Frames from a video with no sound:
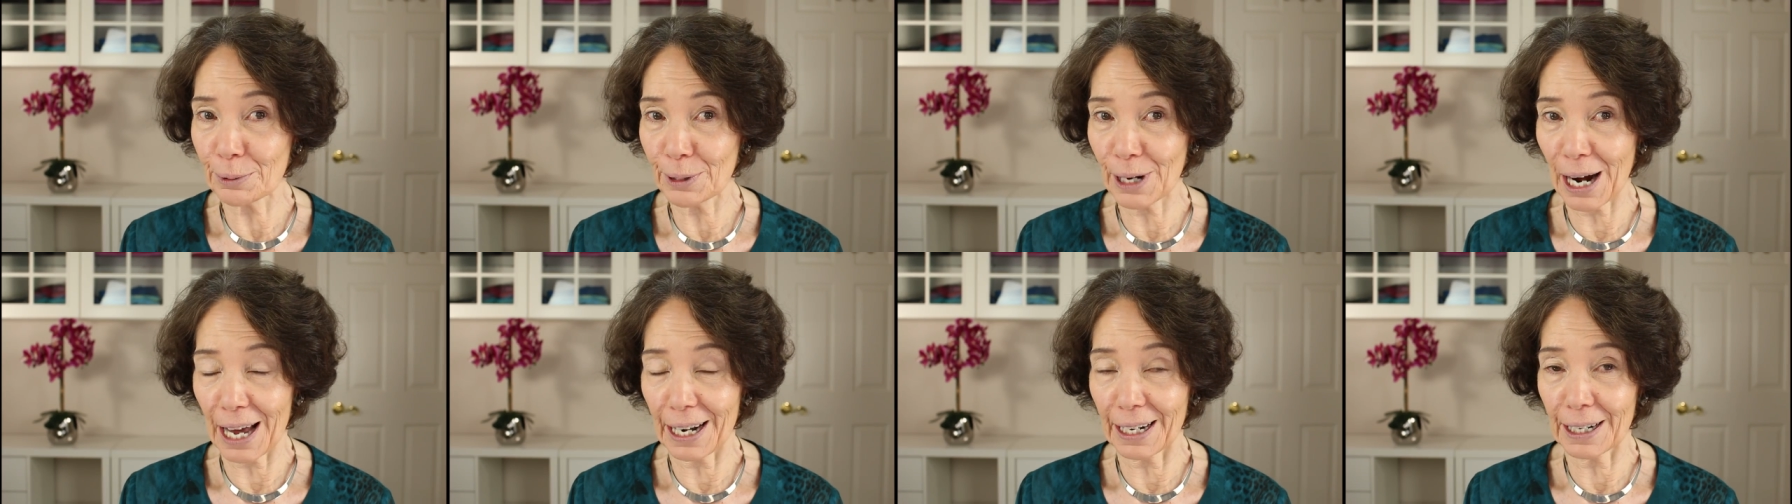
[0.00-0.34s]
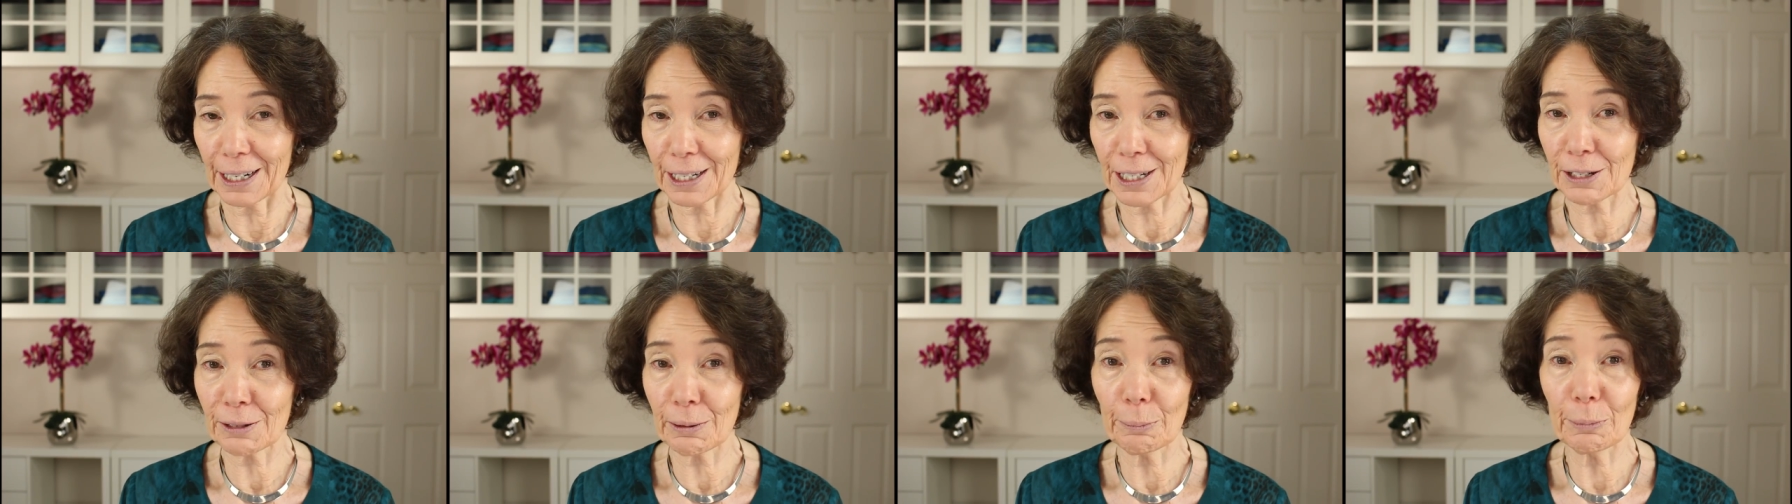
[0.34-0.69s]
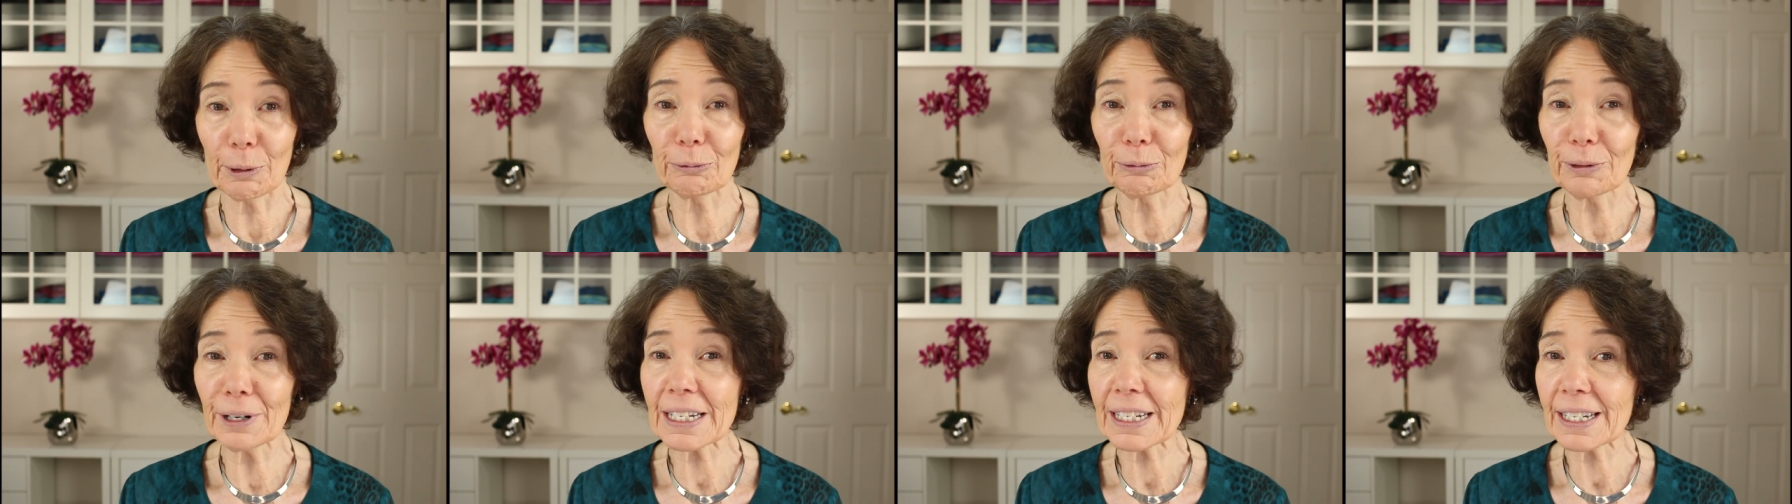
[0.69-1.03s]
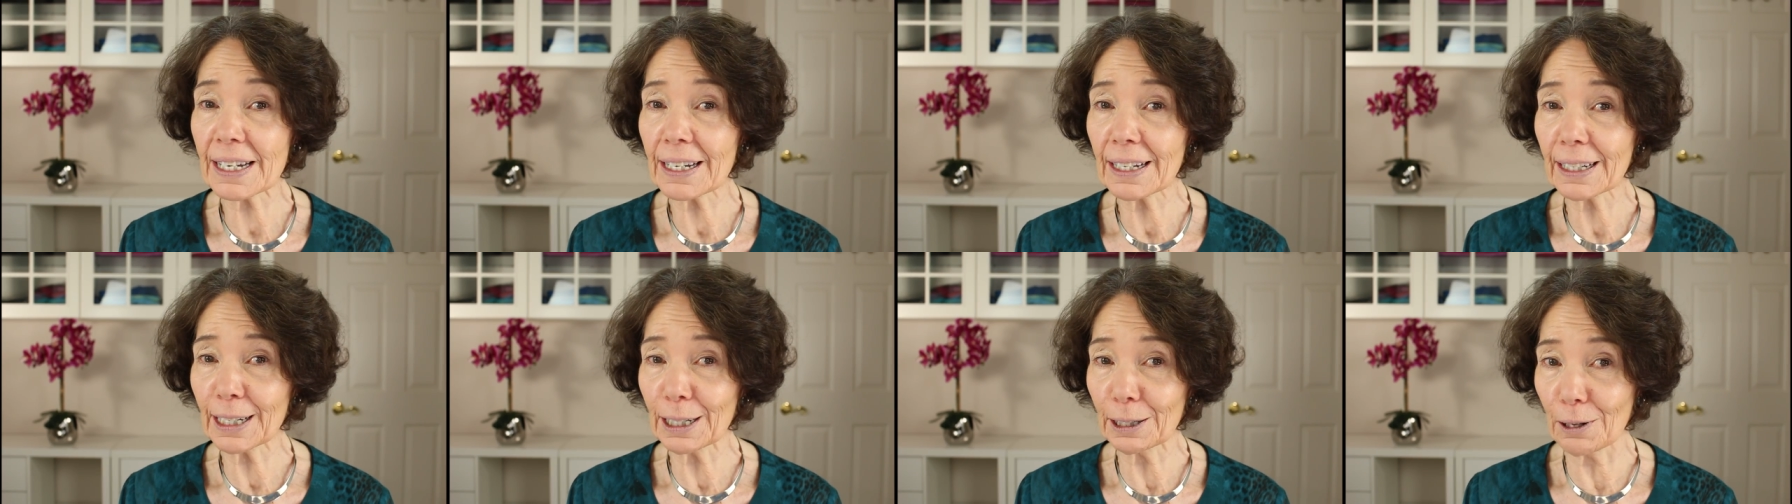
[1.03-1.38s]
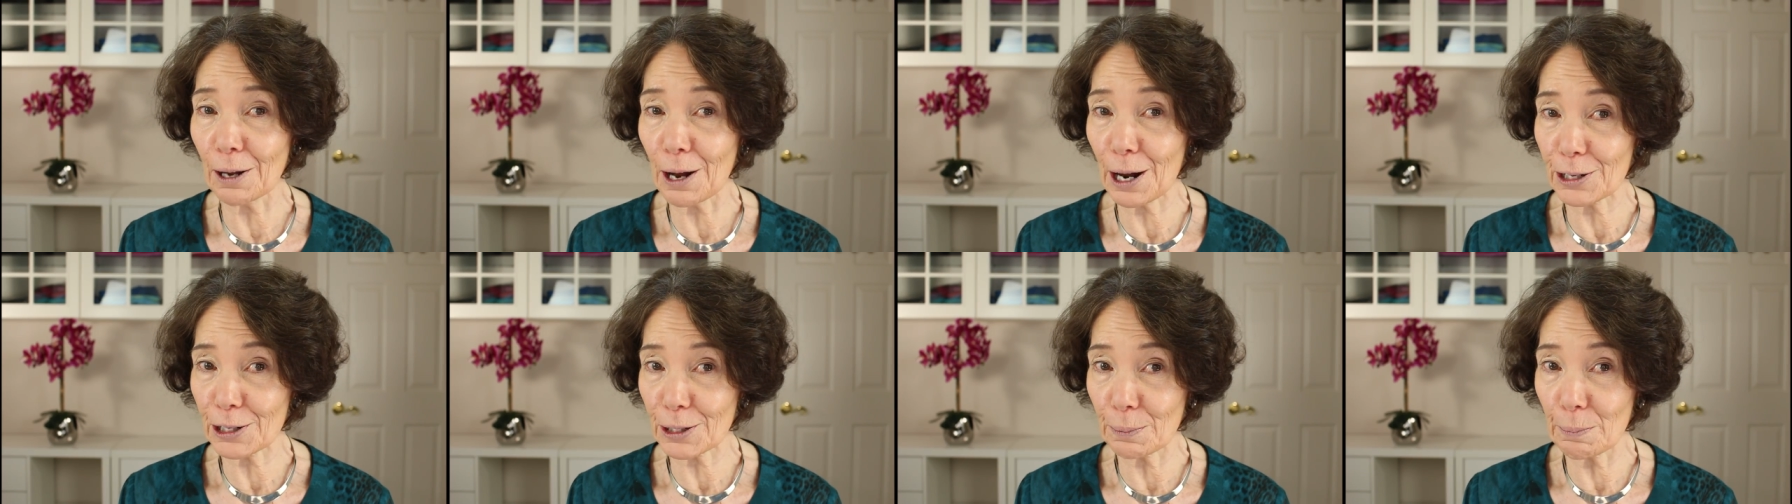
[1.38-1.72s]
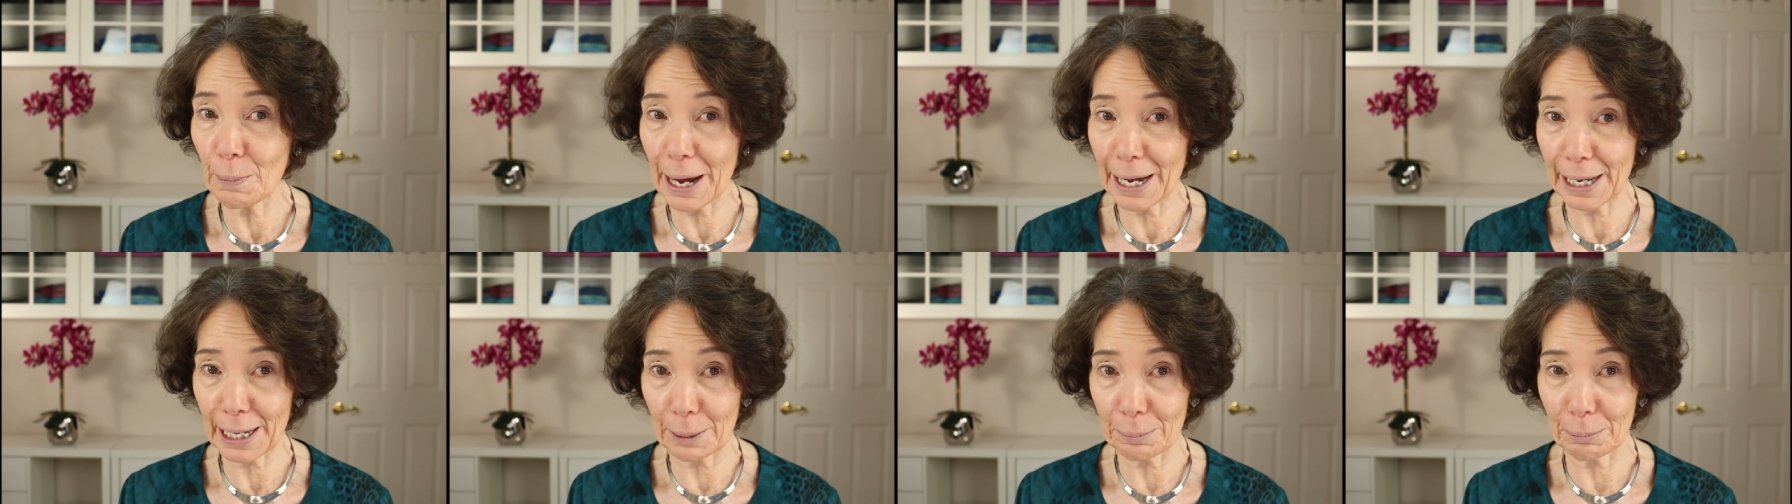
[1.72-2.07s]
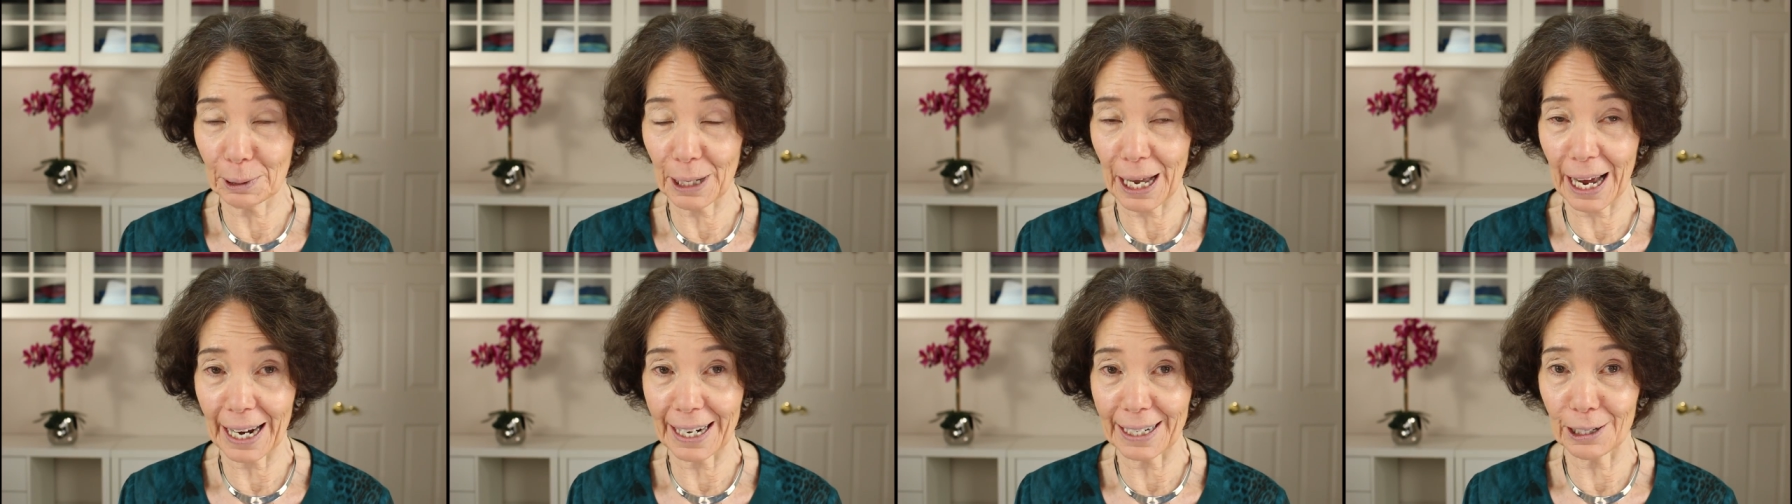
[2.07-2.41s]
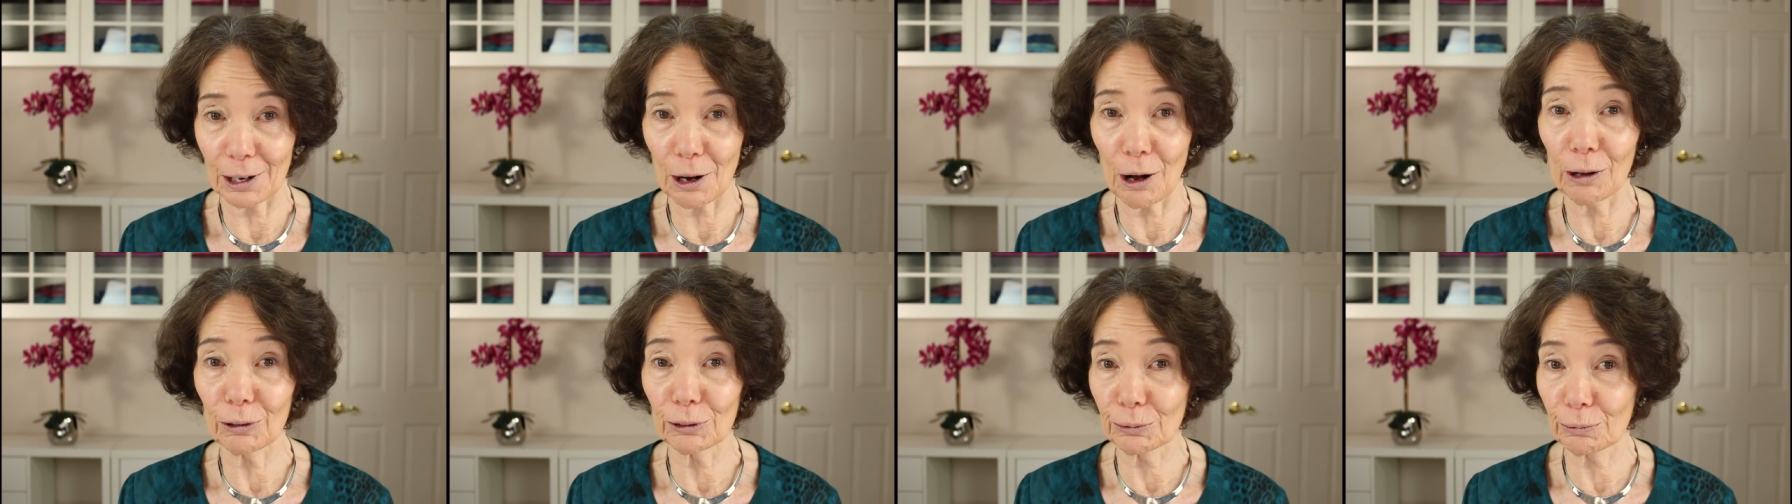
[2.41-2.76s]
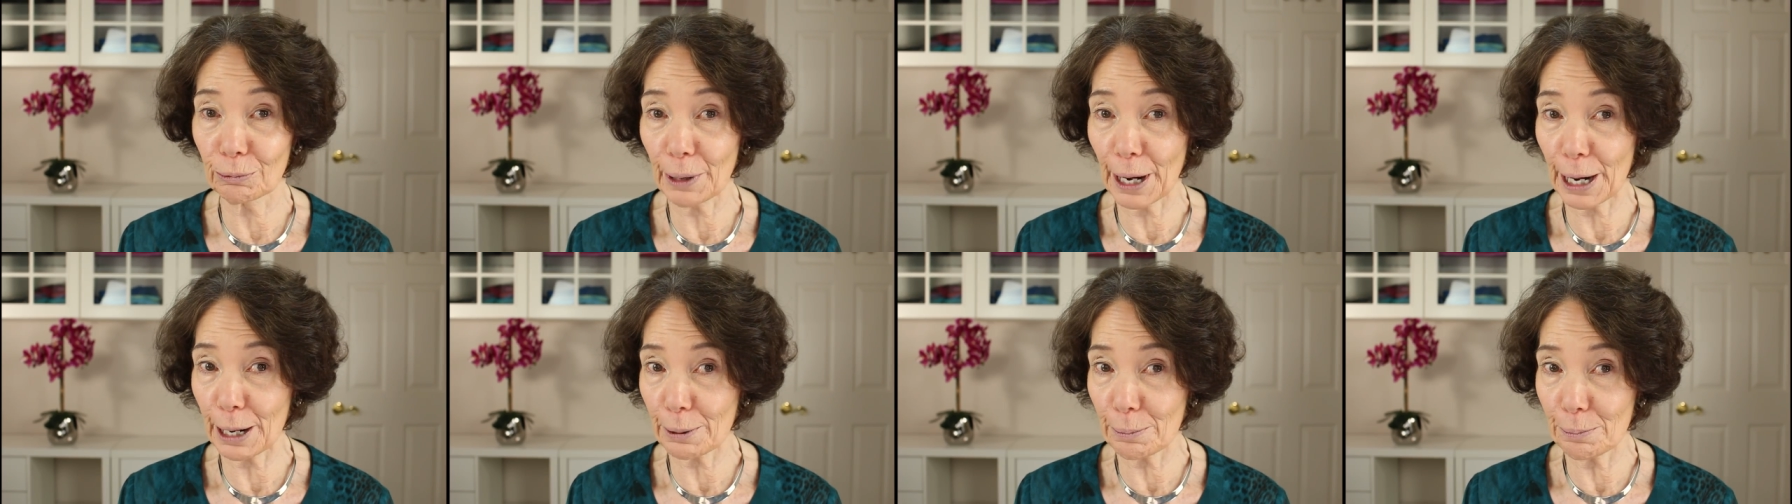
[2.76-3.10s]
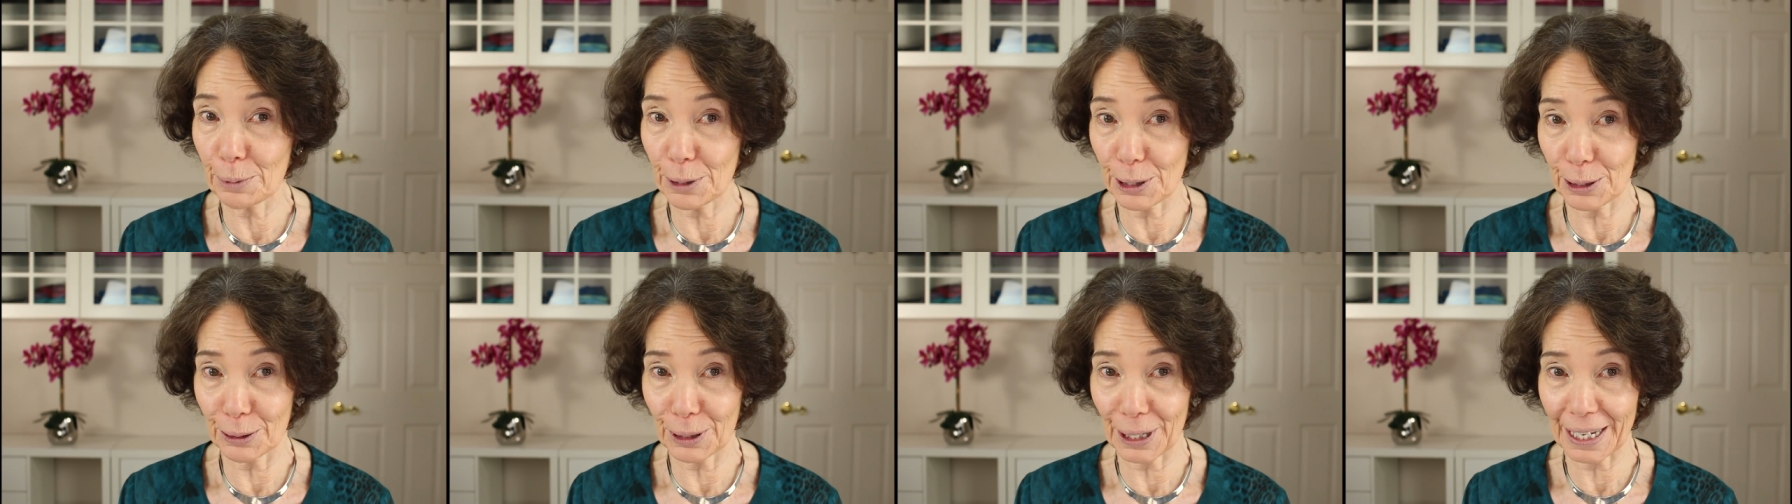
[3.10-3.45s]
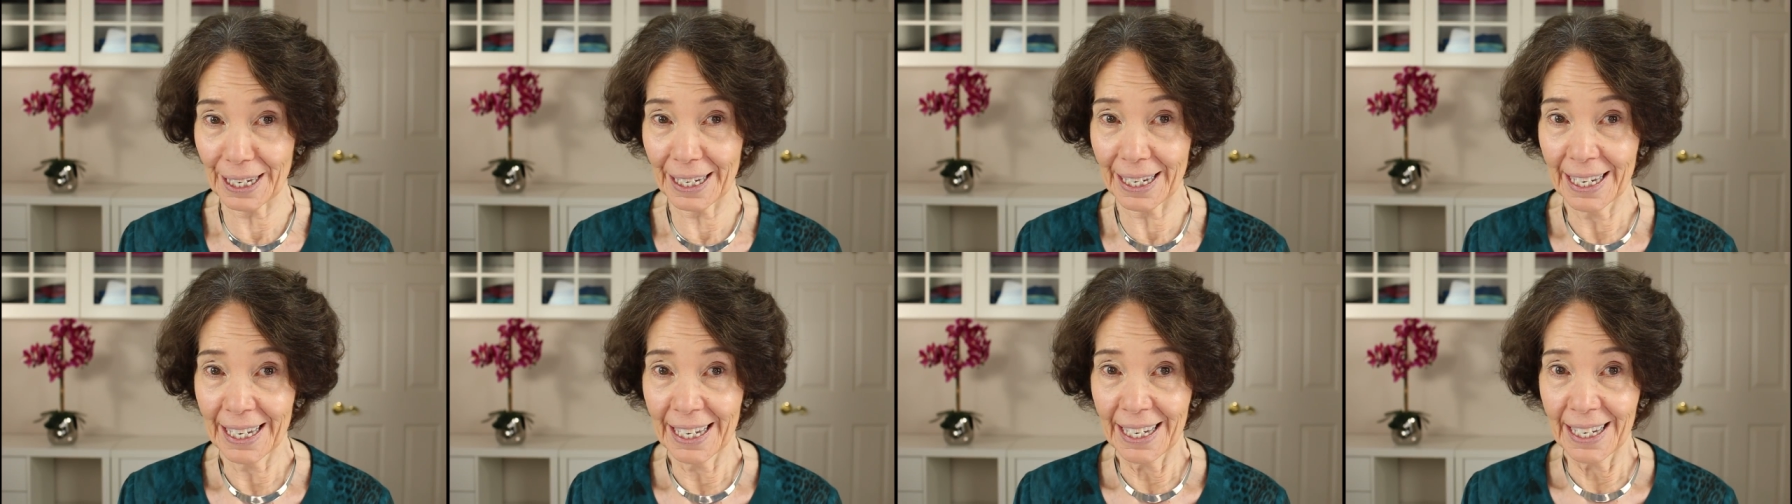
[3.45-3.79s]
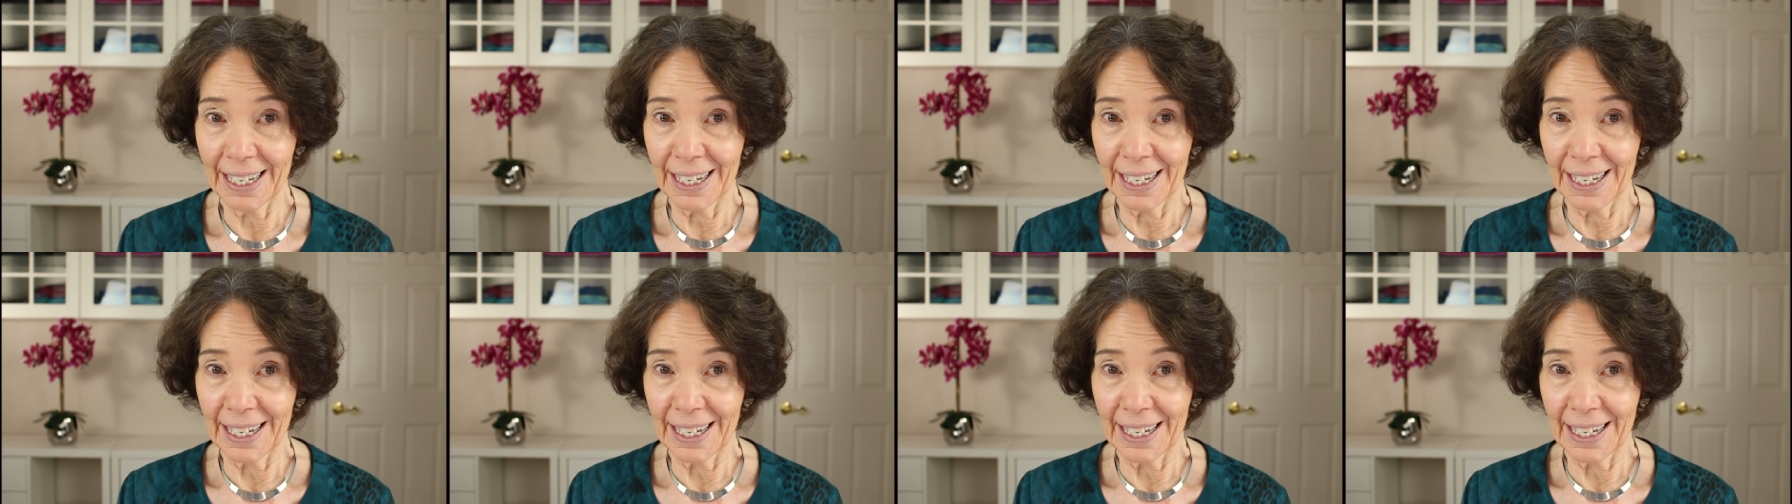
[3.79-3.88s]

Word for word: products from a recently launched makeup line called Rare Beauty